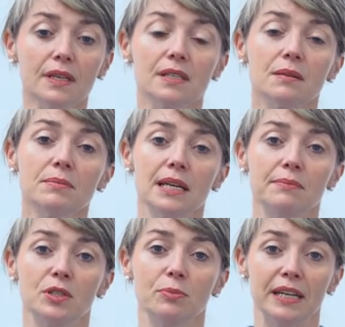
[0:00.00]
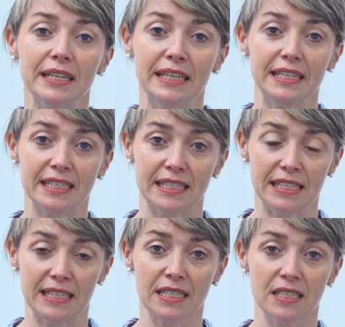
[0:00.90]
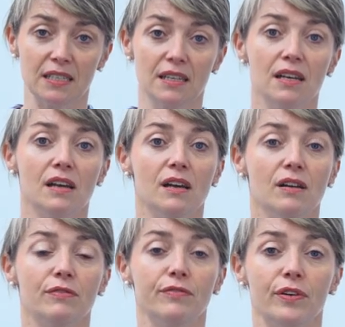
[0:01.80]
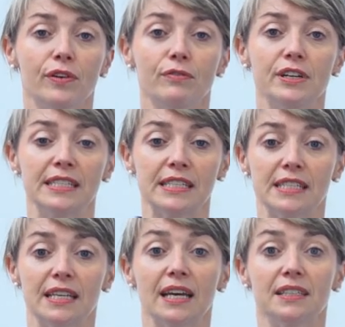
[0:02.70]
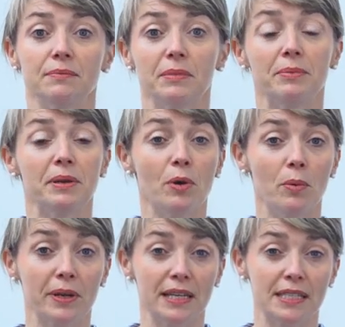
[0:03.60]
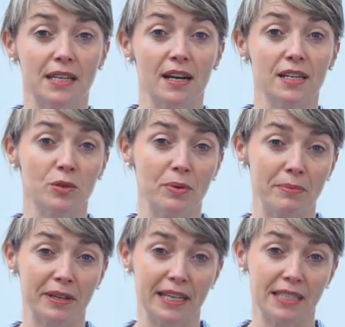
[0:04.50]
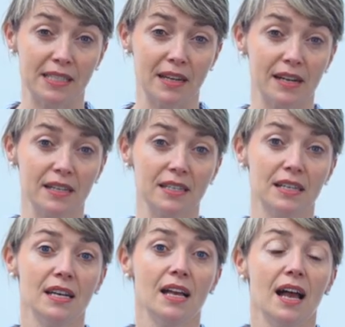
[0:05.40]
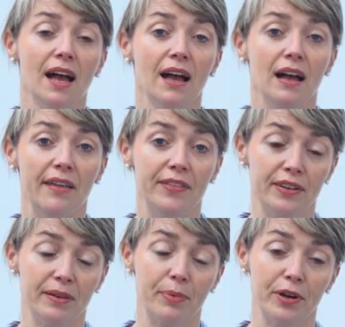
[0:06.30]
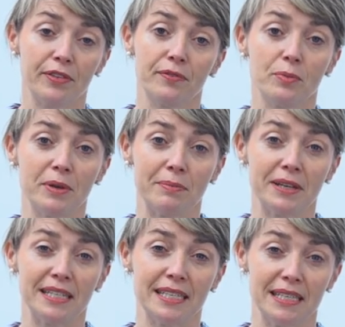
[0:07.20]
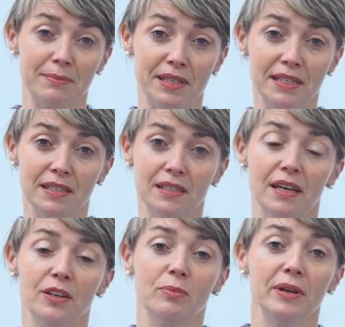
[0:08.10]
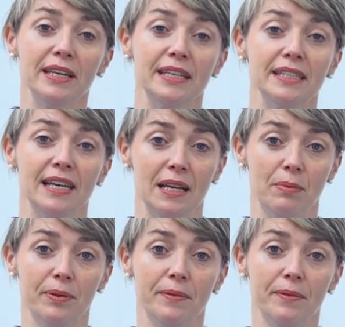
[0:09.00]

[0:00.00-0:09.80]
Sometimes you may need assistance for reasons that maybe mum gets tired or baby gets tired, and the birth of your baby isn't imminent and you may need help.